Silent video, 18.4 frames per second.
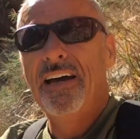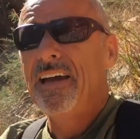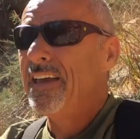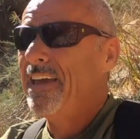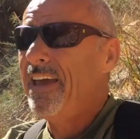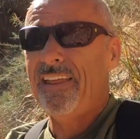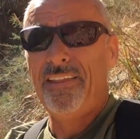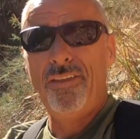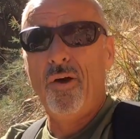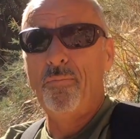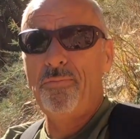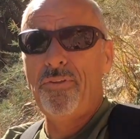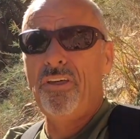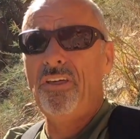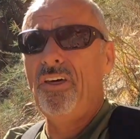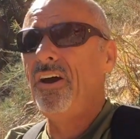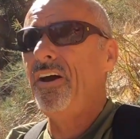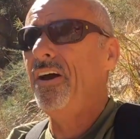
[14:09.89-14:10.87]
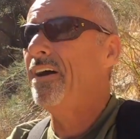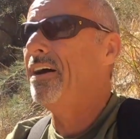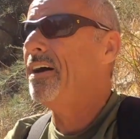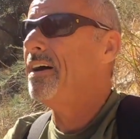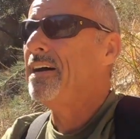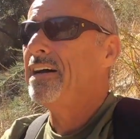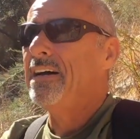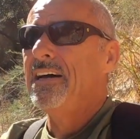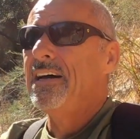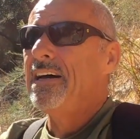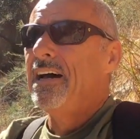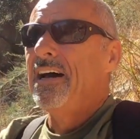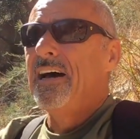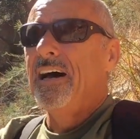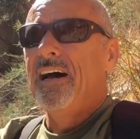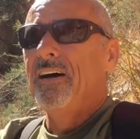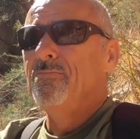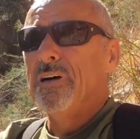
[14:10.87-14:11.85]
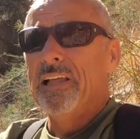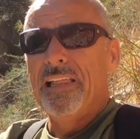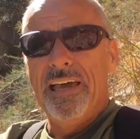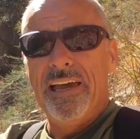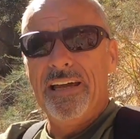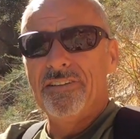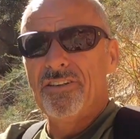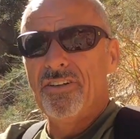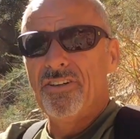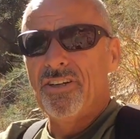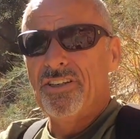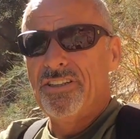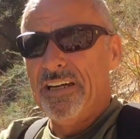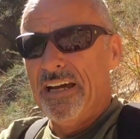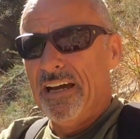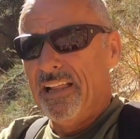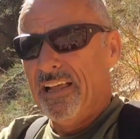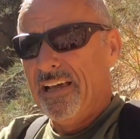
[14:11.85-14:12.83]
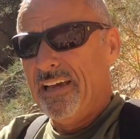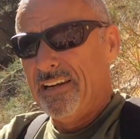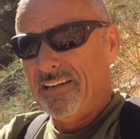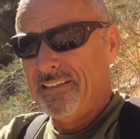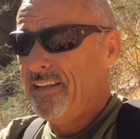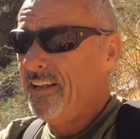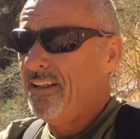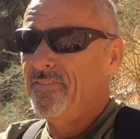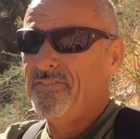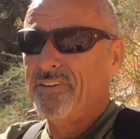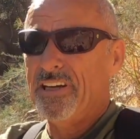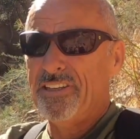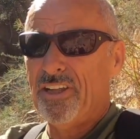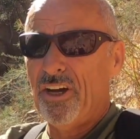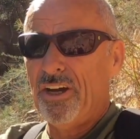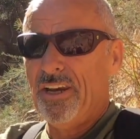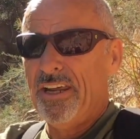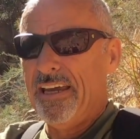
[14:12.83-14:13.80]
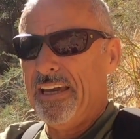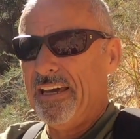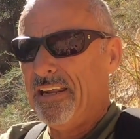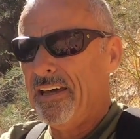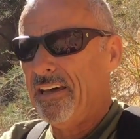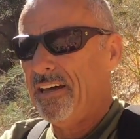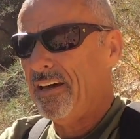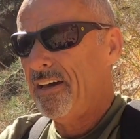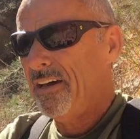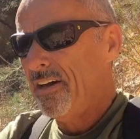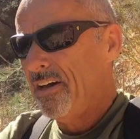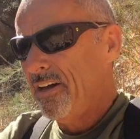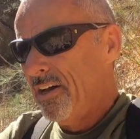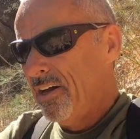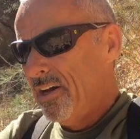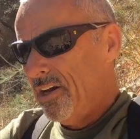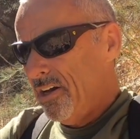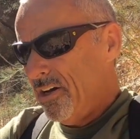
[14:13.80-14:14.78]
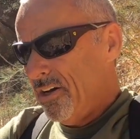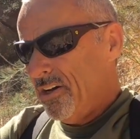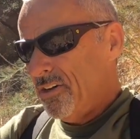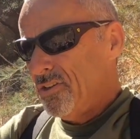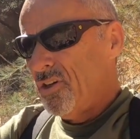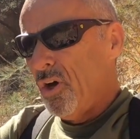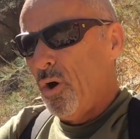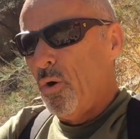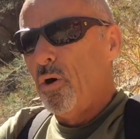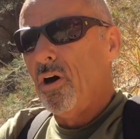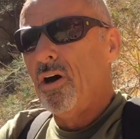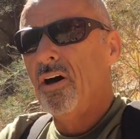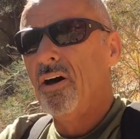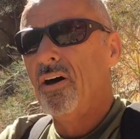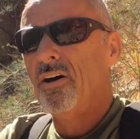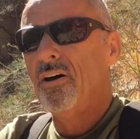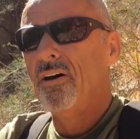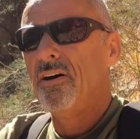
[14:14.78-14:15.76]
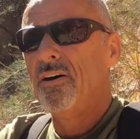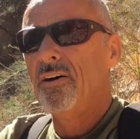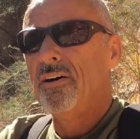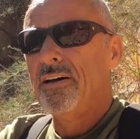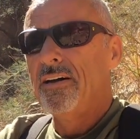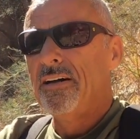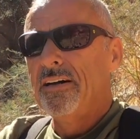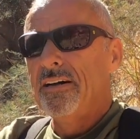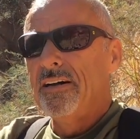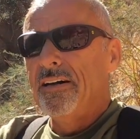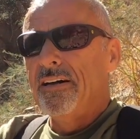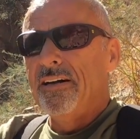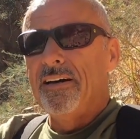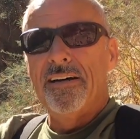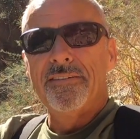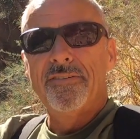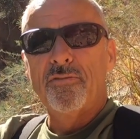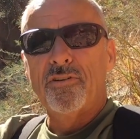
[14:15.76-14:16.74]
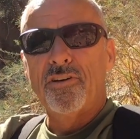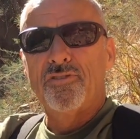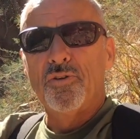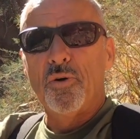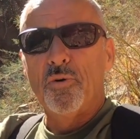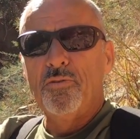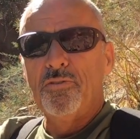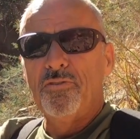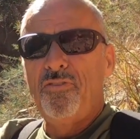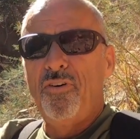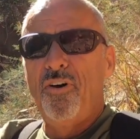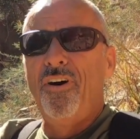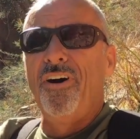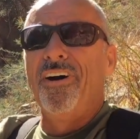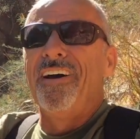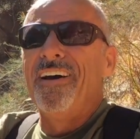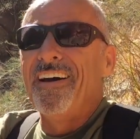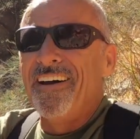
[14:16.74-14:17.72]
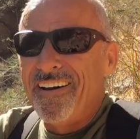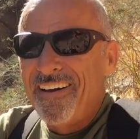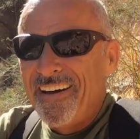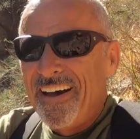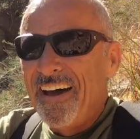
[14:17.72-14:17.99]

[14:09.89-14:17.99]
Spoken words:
Getting up to there, and my legs are just jelly, and I still have to get down again. So that's what the drone's for.